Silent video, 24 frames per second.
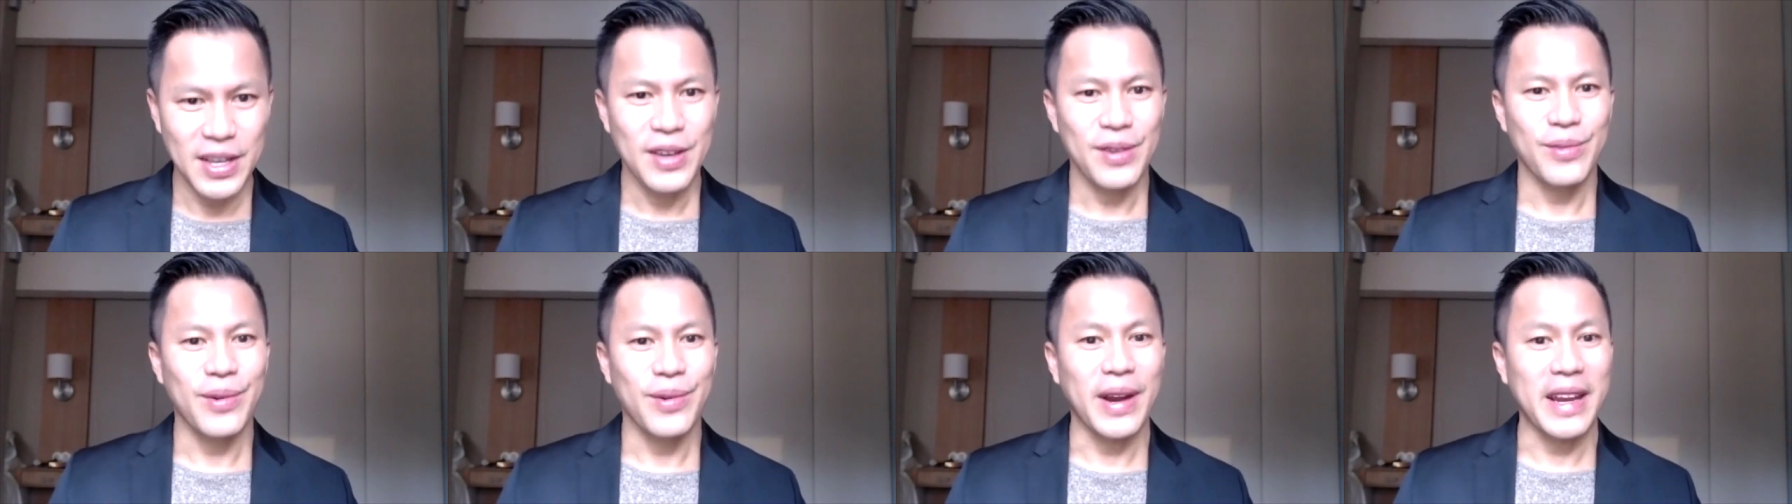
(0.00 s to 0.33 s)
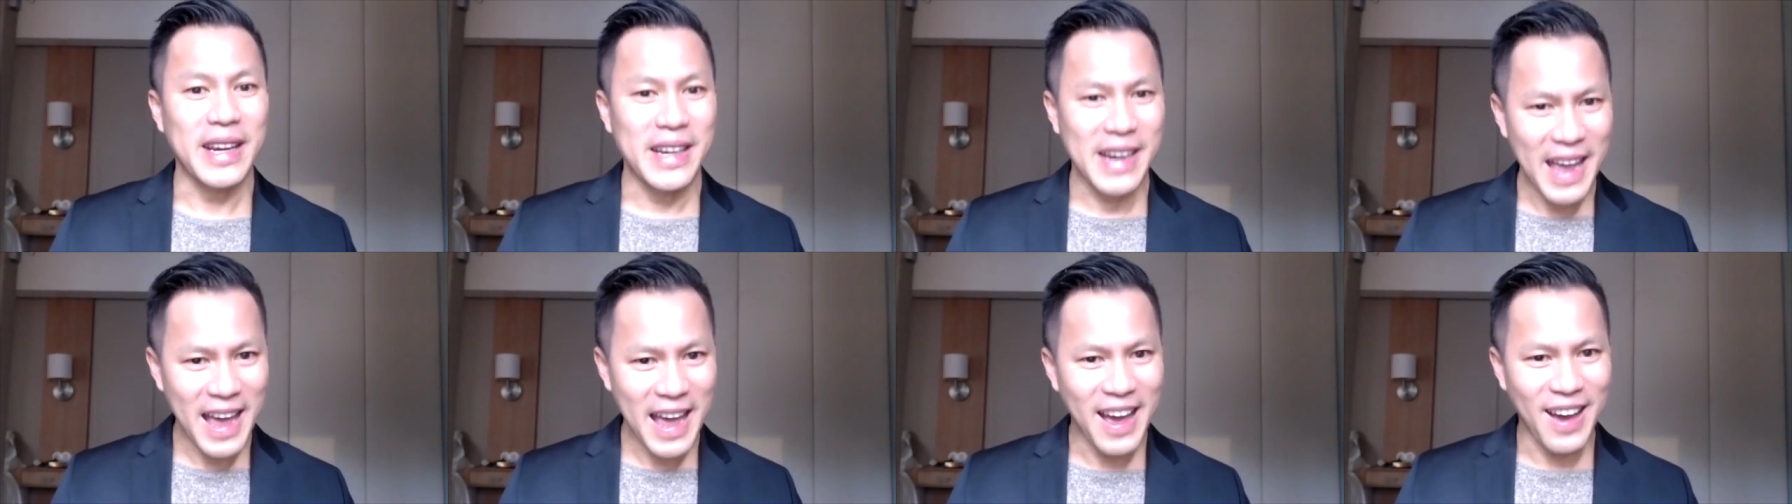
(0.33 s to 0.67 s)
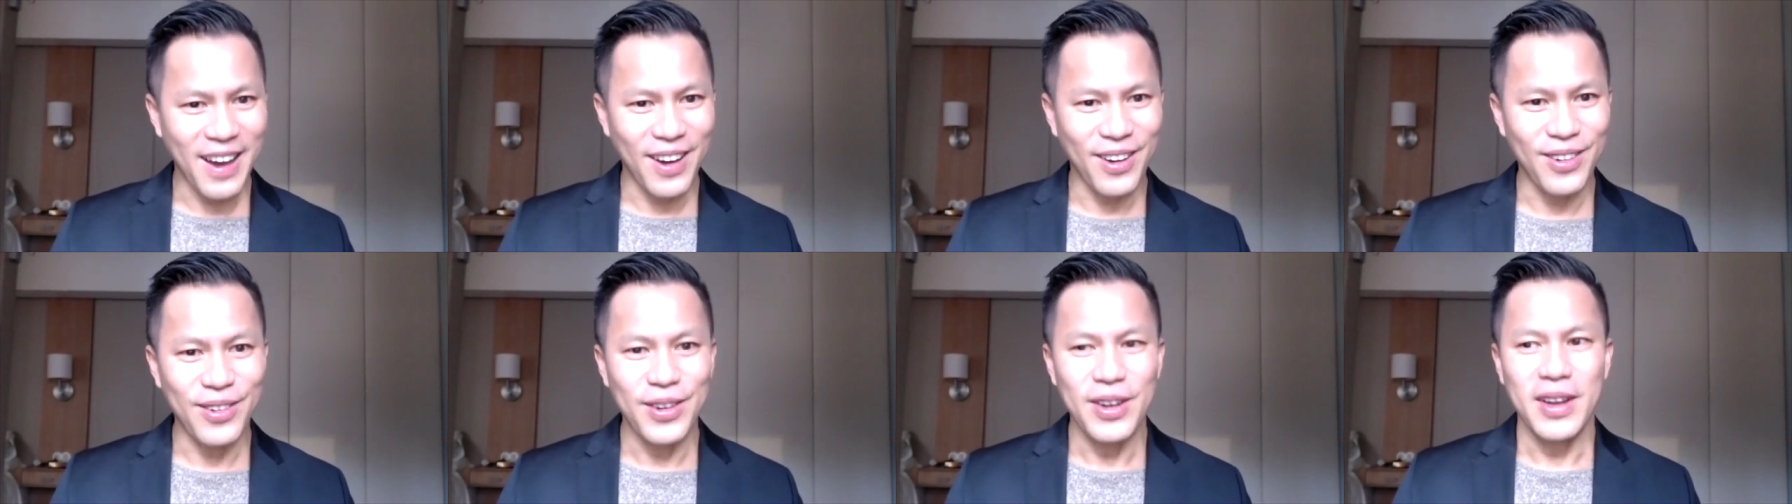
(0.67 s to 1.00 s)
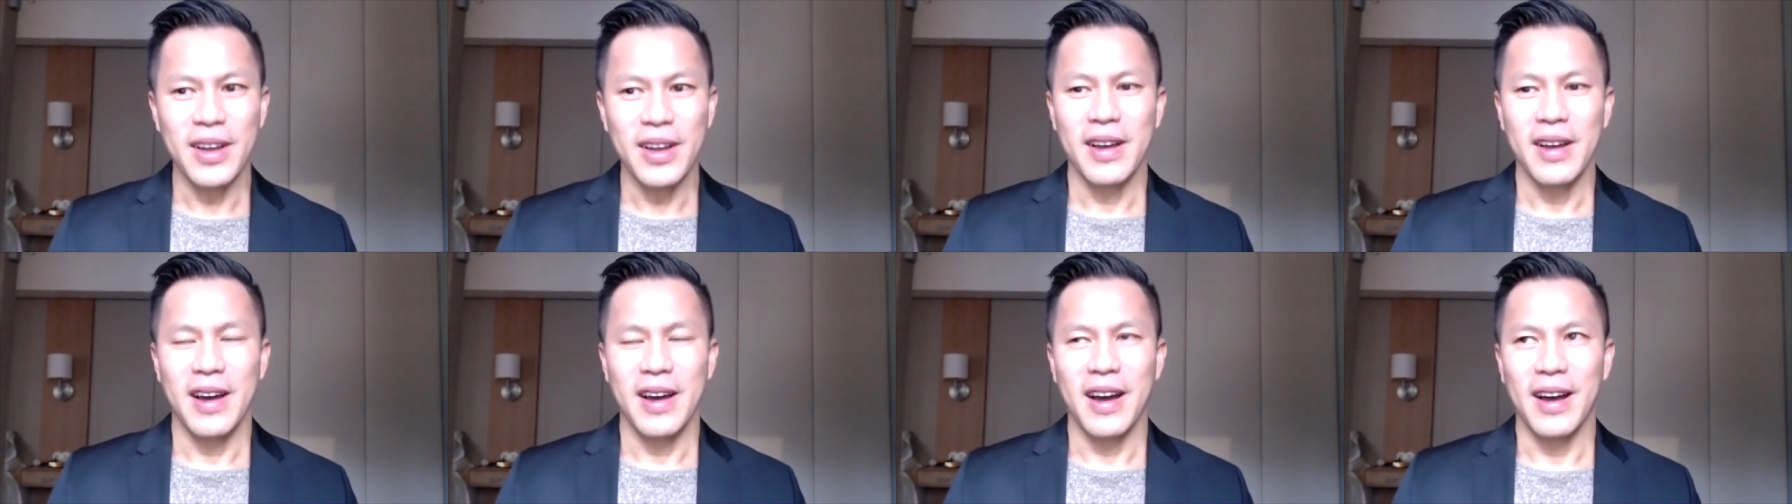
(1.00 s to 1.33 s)
Right now,
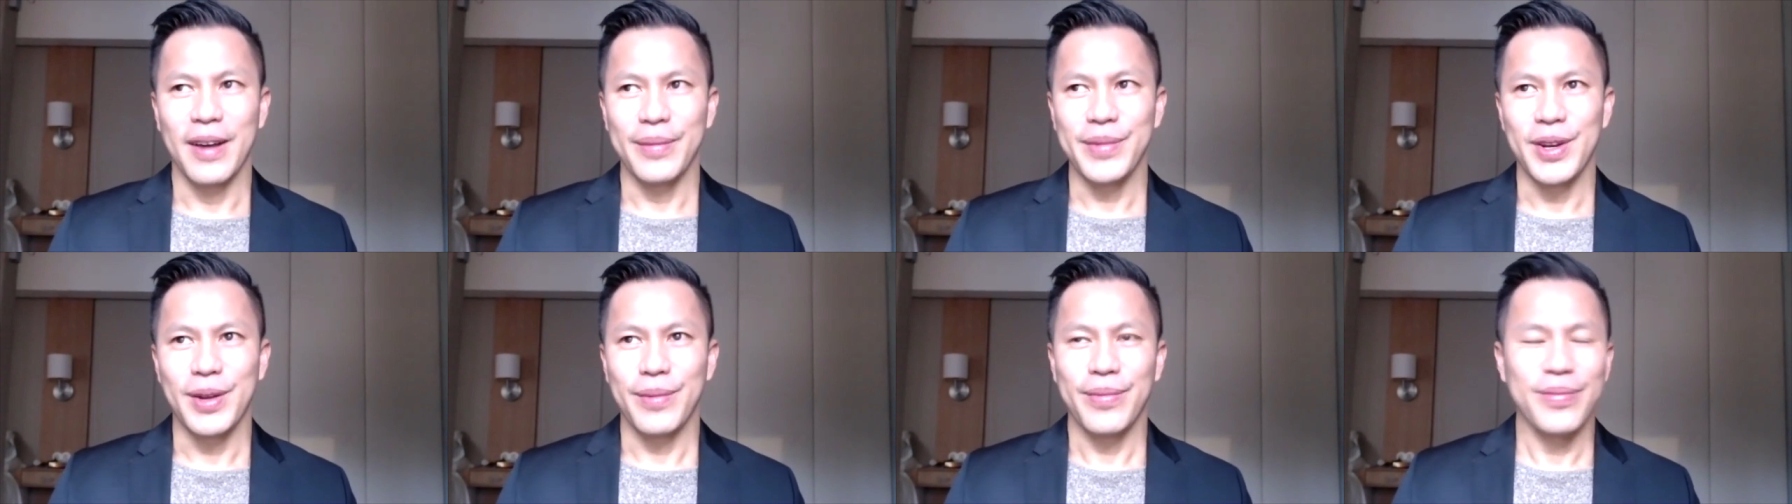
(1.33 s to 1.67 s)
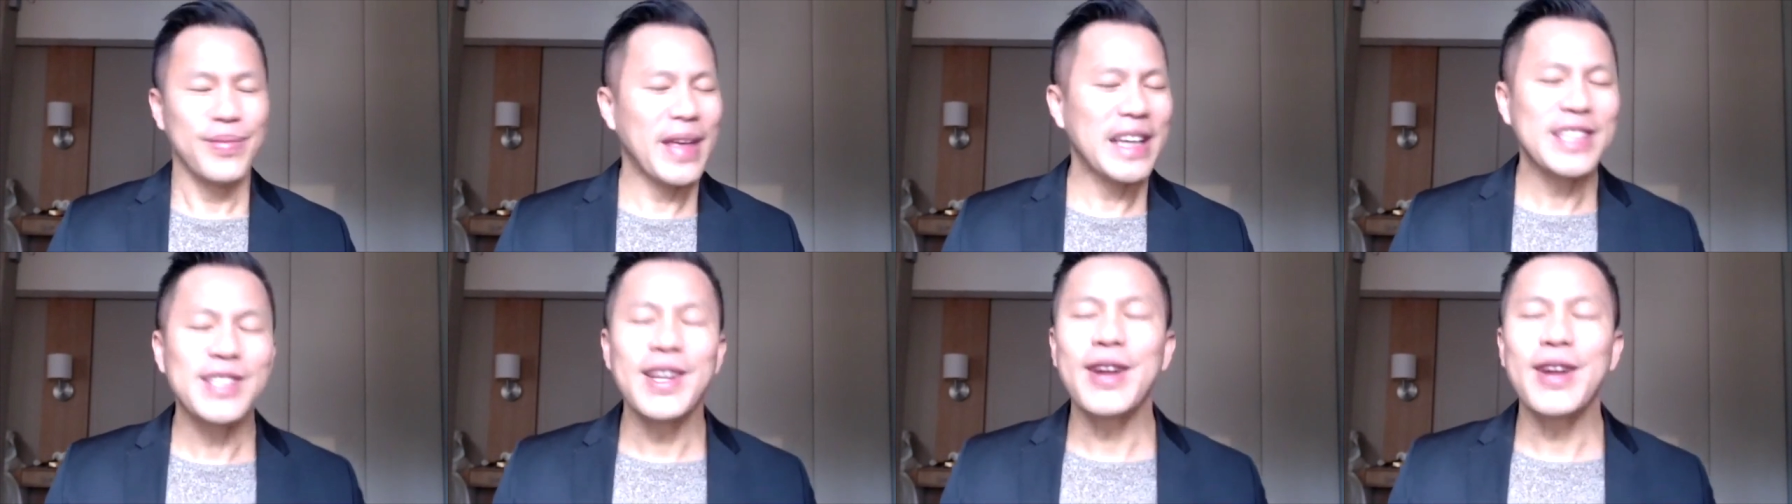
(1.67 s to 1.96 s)
that's